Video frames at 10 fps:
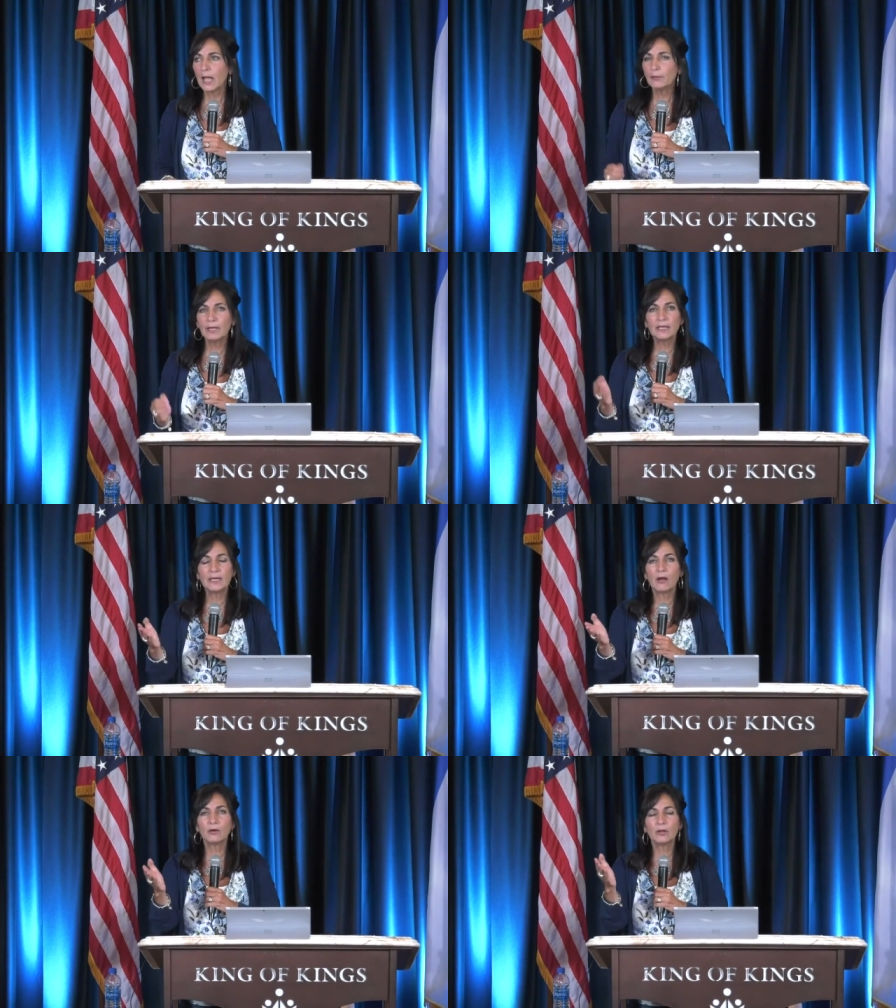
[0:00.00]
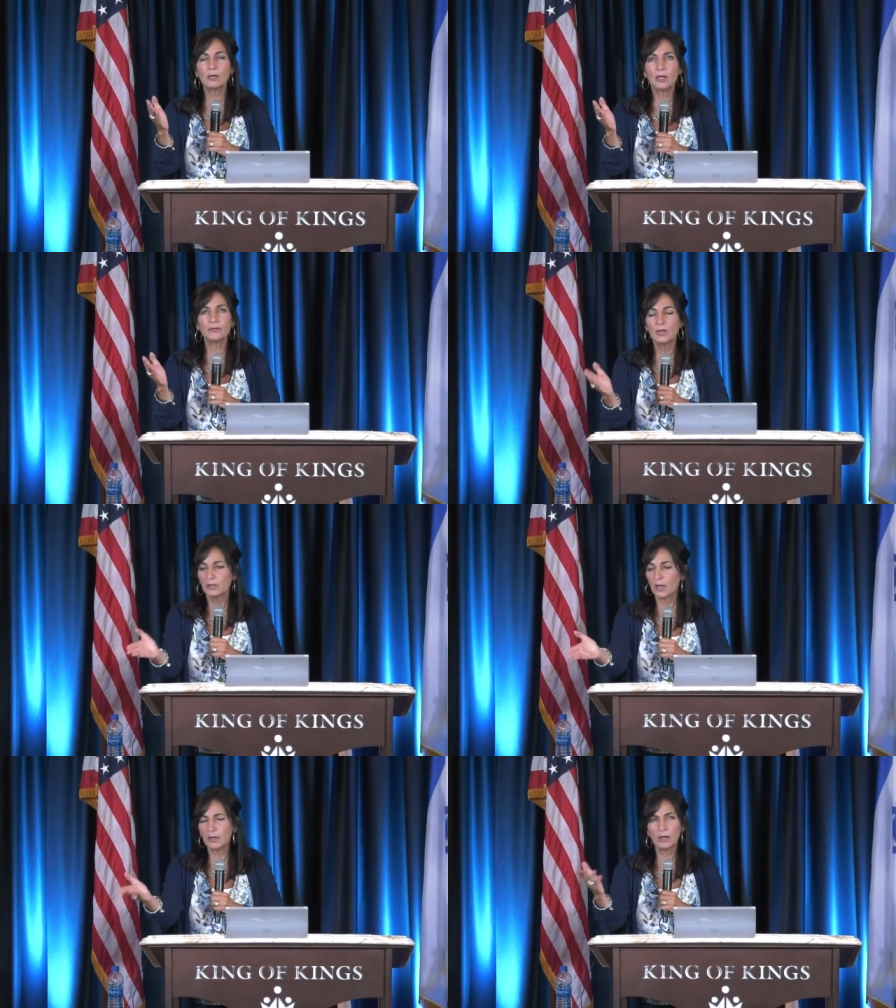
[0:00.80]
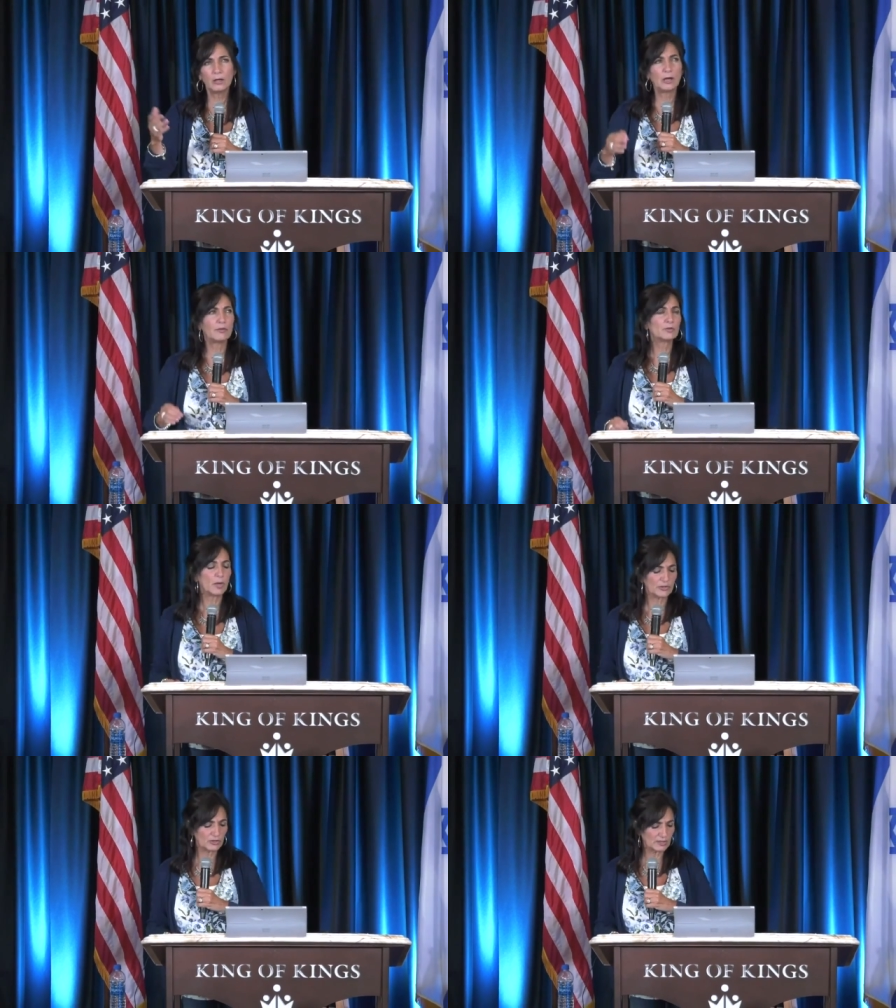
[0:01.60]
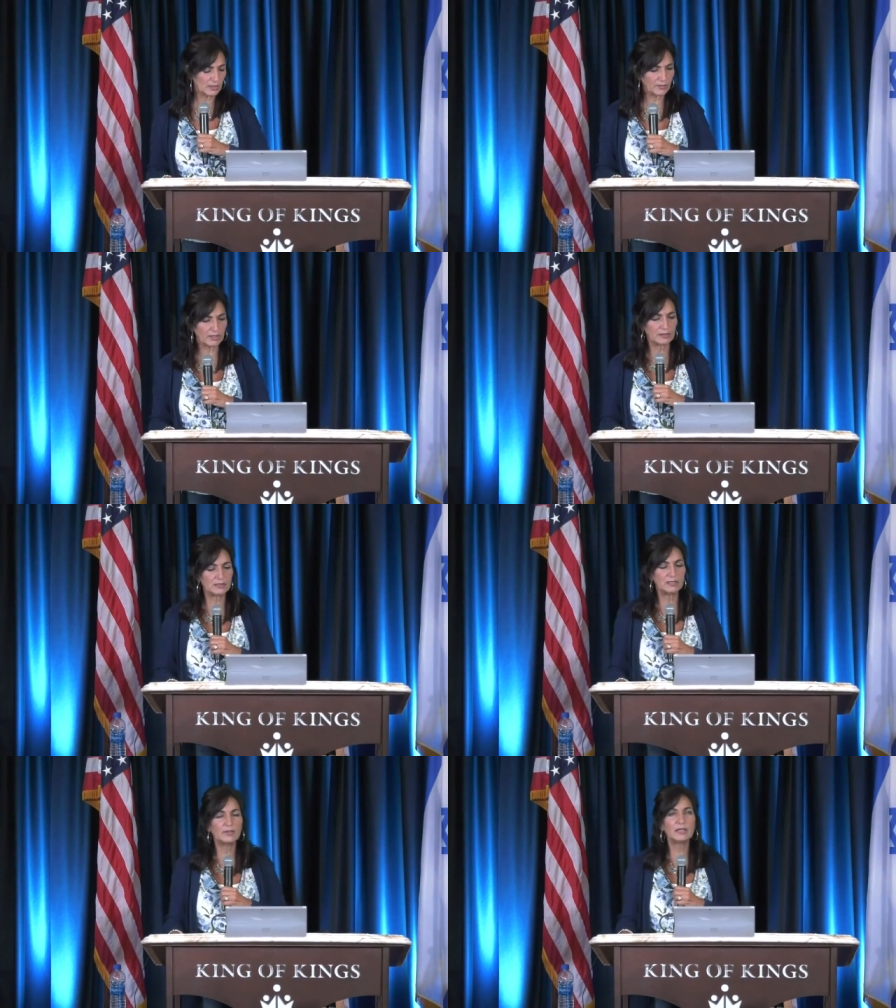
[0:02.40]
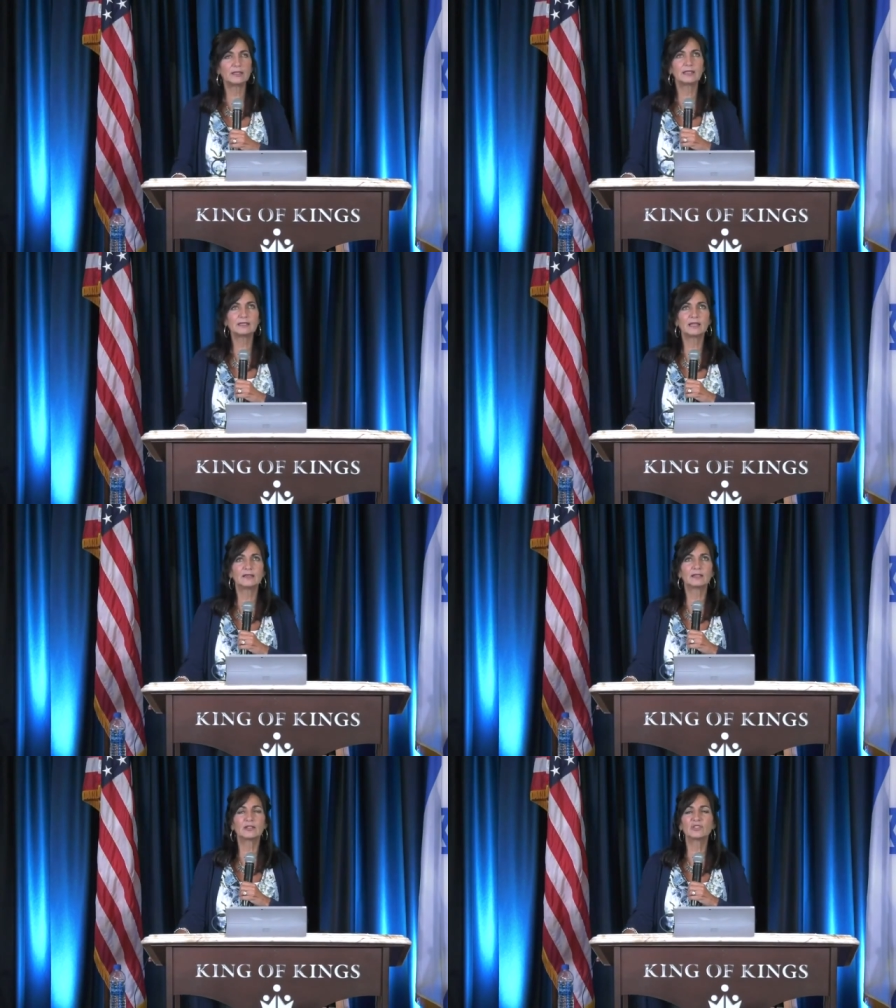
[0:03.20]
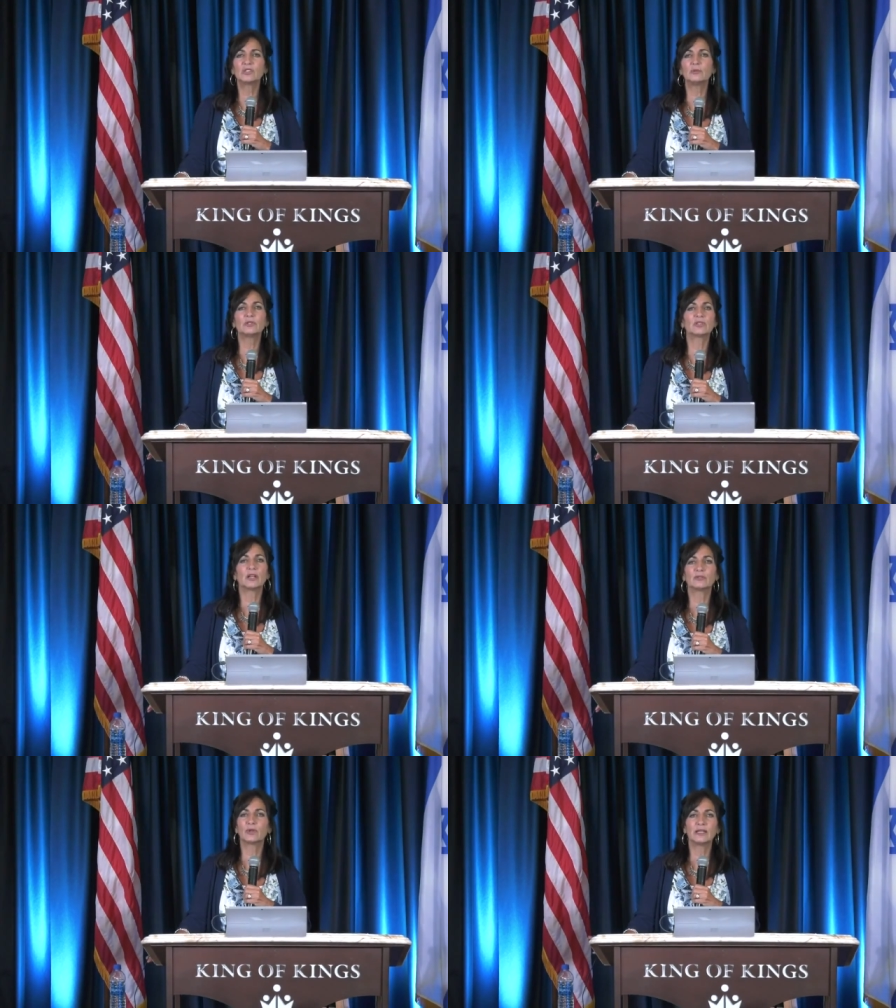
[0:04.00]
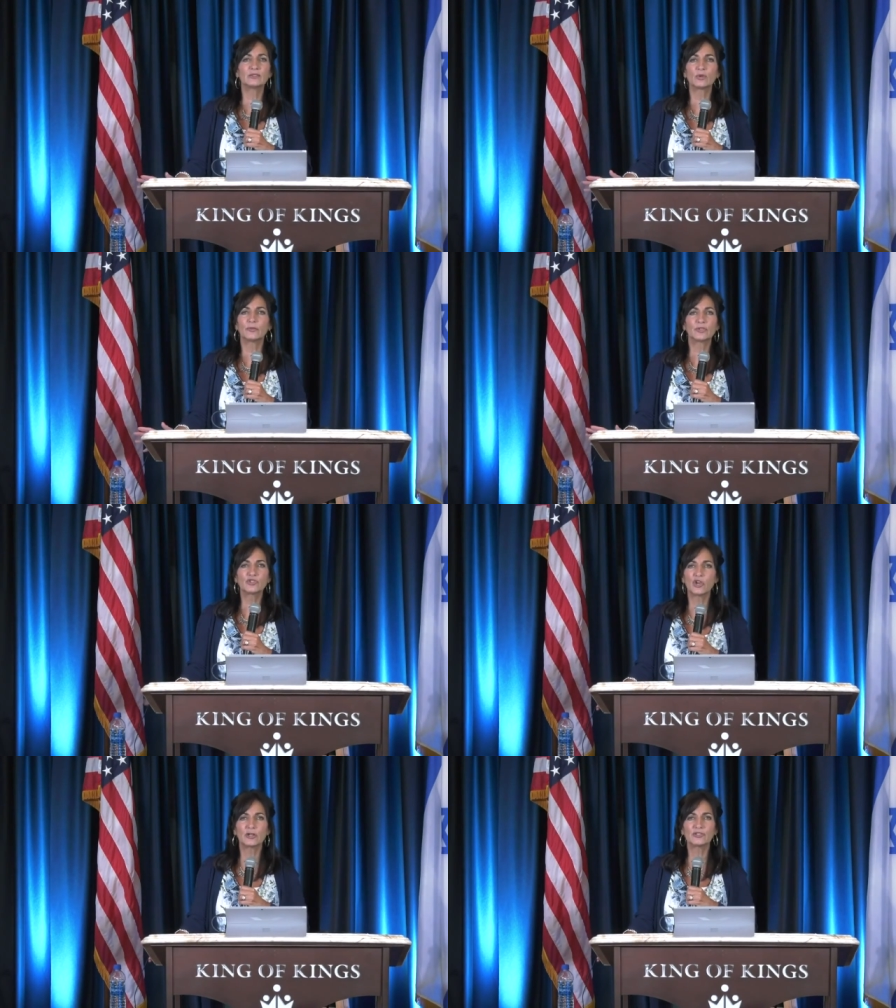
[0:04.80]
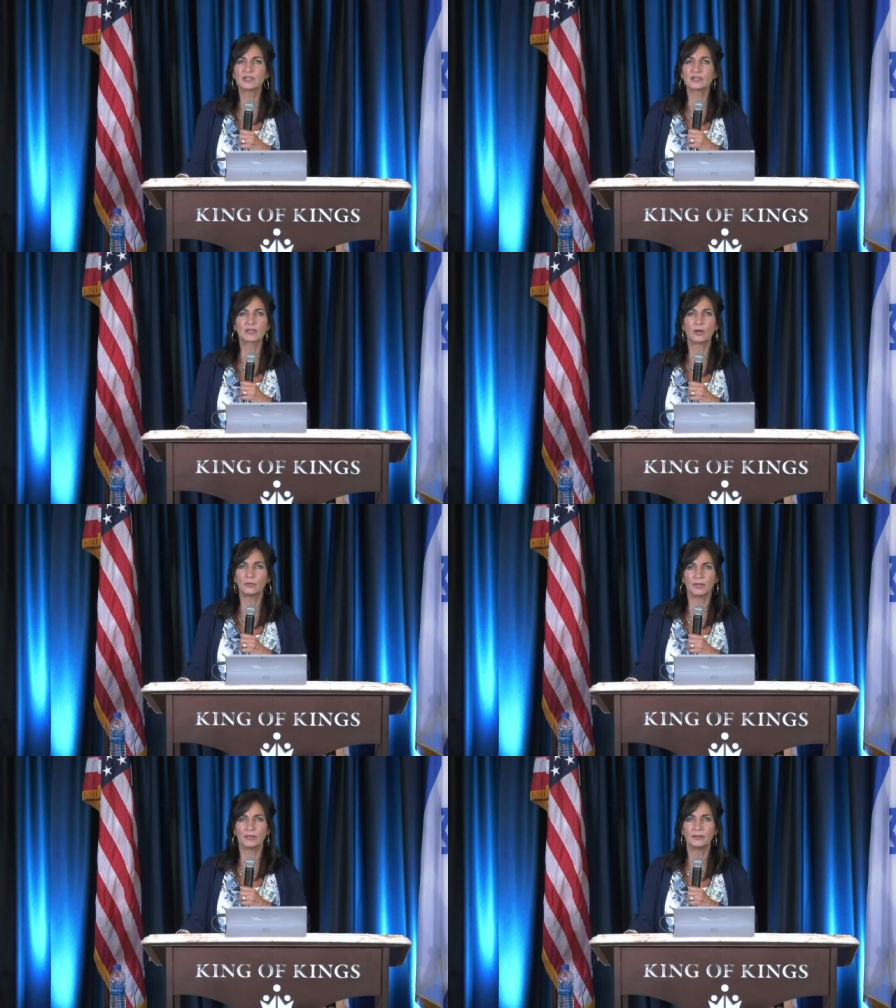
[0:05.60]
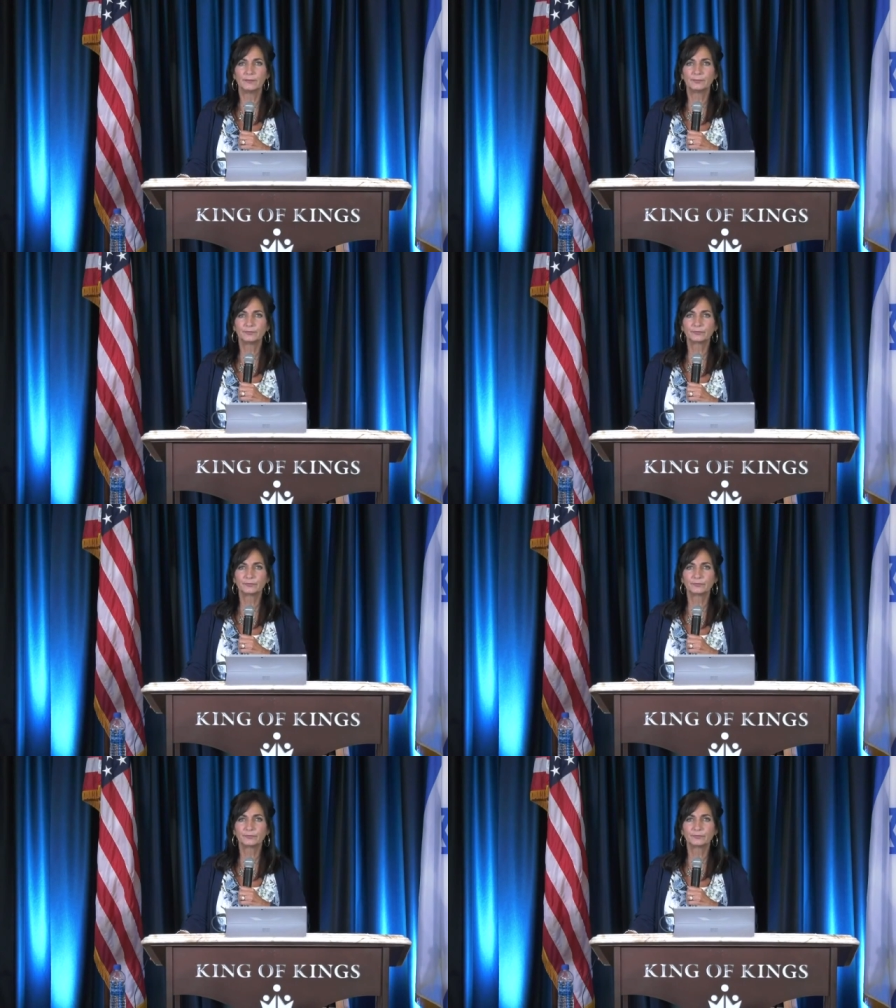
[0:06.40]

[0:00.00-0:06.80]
How many are, I heard, I was watching something on TV and they said that the suicide rate is off the charts since COVID.